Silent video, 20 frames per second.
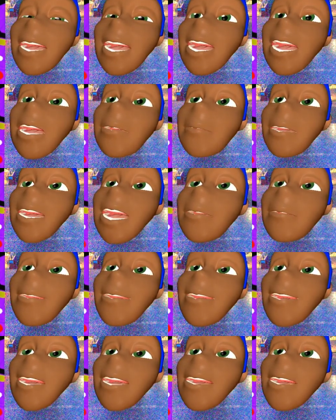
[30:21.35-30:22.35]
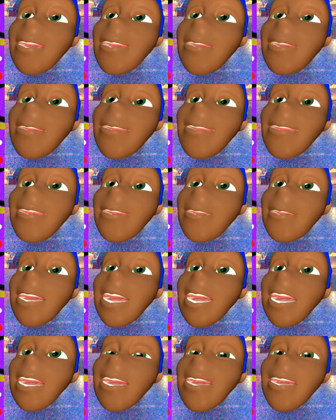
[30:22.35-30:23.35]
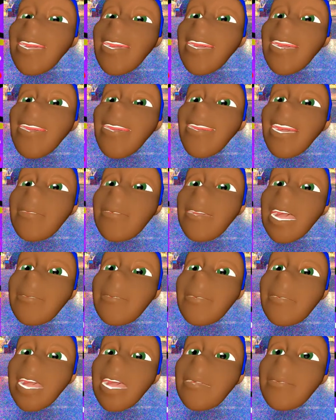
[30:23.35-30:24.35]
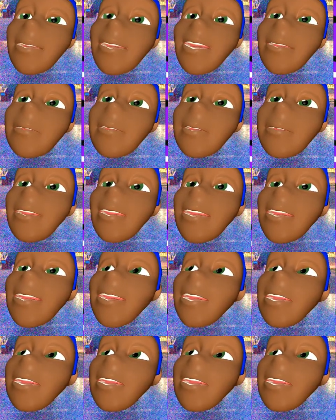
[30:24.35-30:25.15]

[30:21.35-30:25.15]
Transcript: But I would say it's gonna pop them out, but just move it